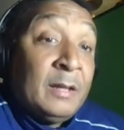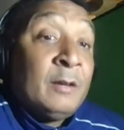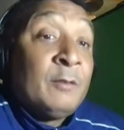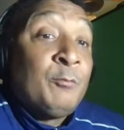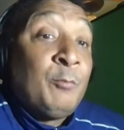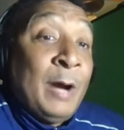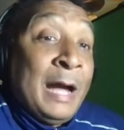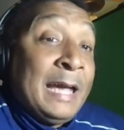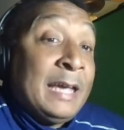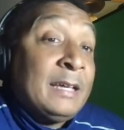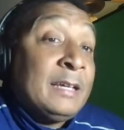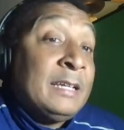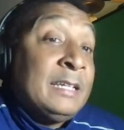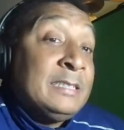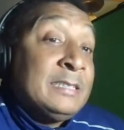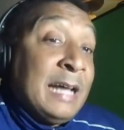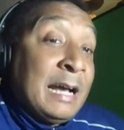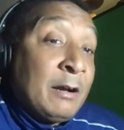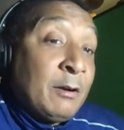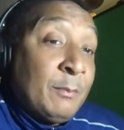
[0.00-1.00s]
Right, he's
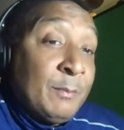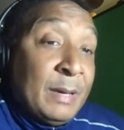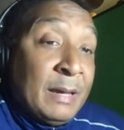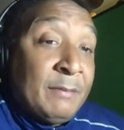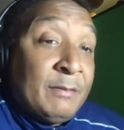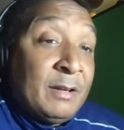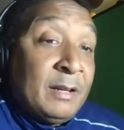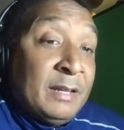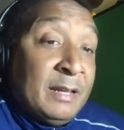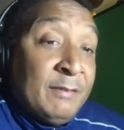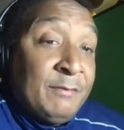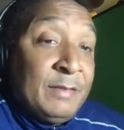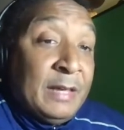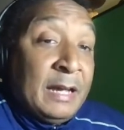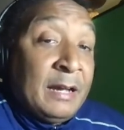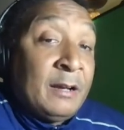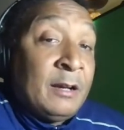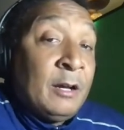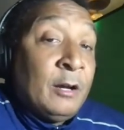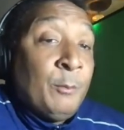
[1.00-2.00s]
not going to be able to live
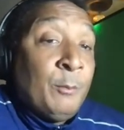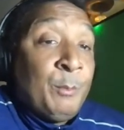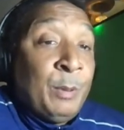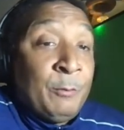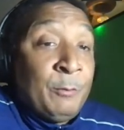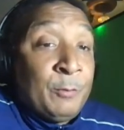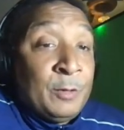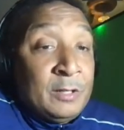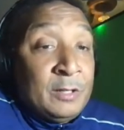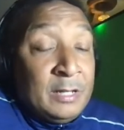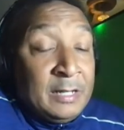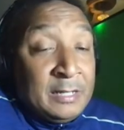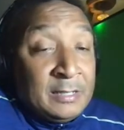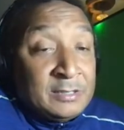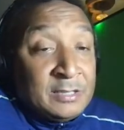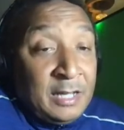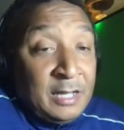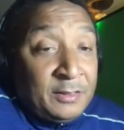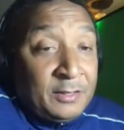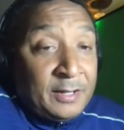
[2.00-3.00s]
there. But here's
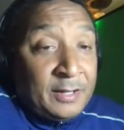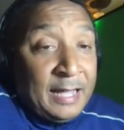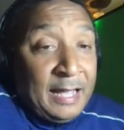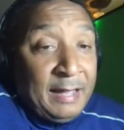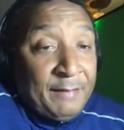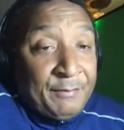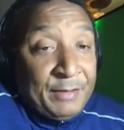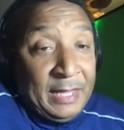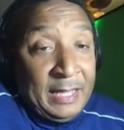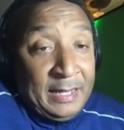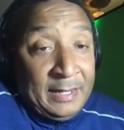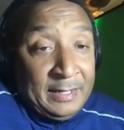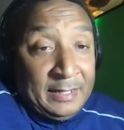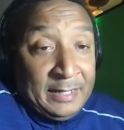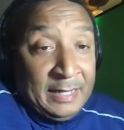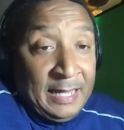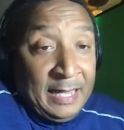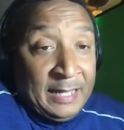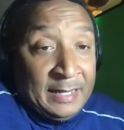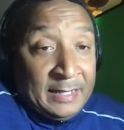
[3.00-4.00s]
the other caveat in
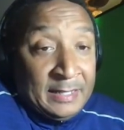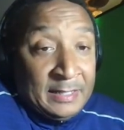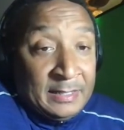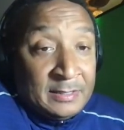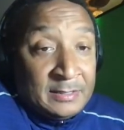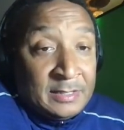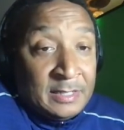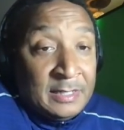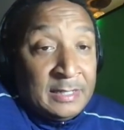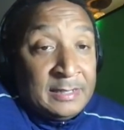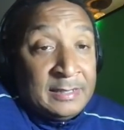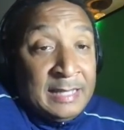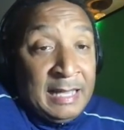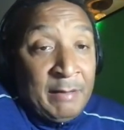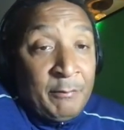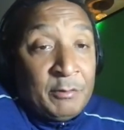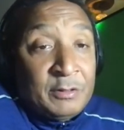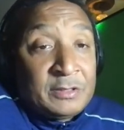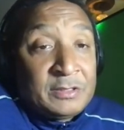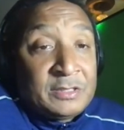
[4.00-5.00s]
that is
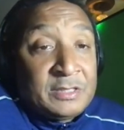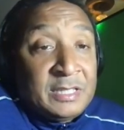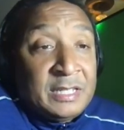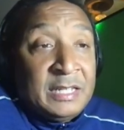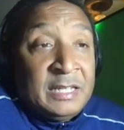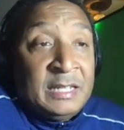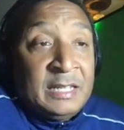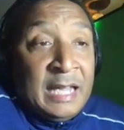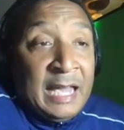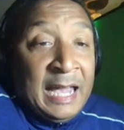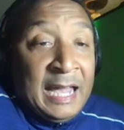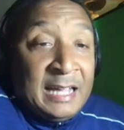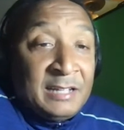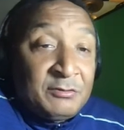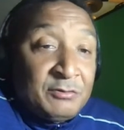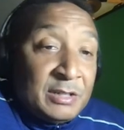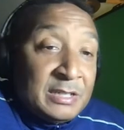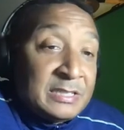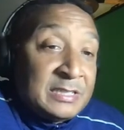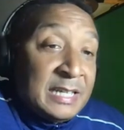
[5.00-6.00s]
that was the
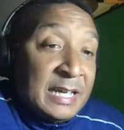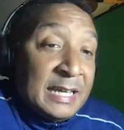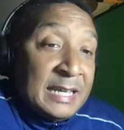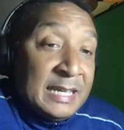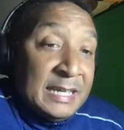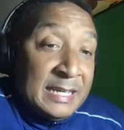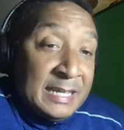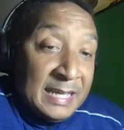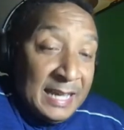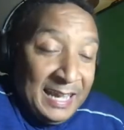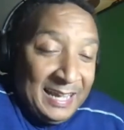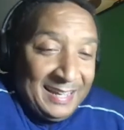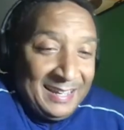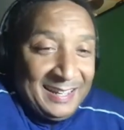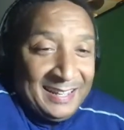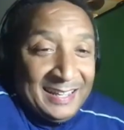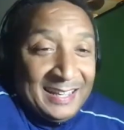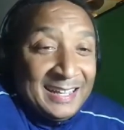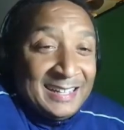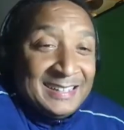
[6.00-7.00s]
address that
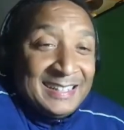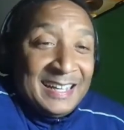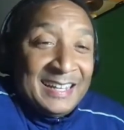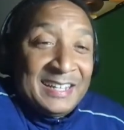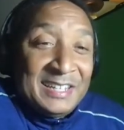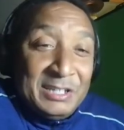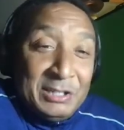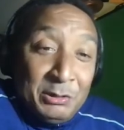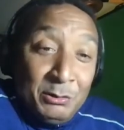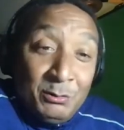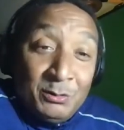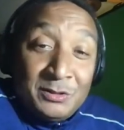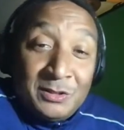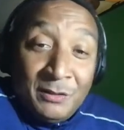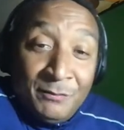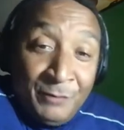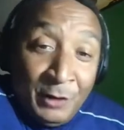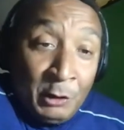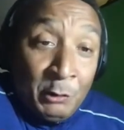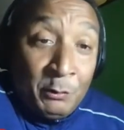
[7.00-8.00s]
that he used to
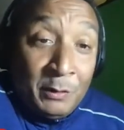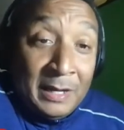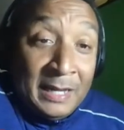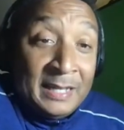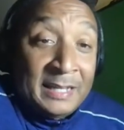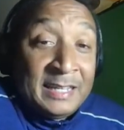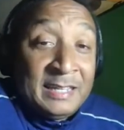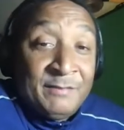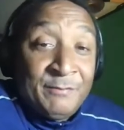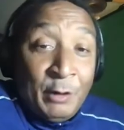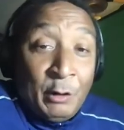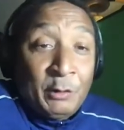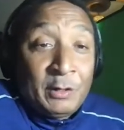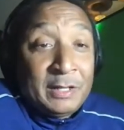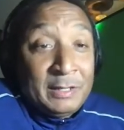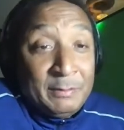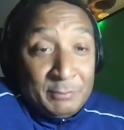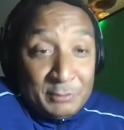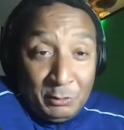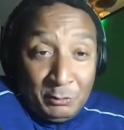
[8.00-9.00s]
vote, and he voted.
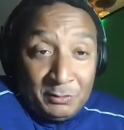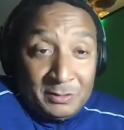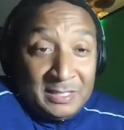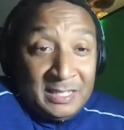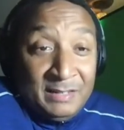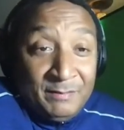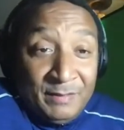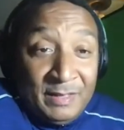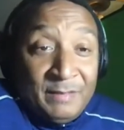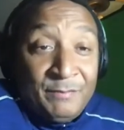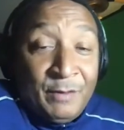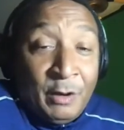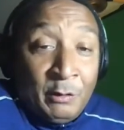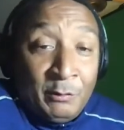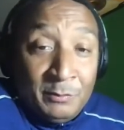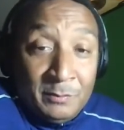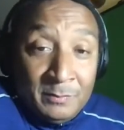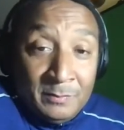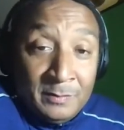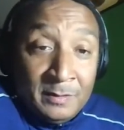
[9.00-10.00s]
He was on TV
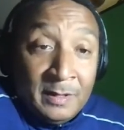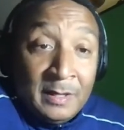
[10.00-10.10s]
voting.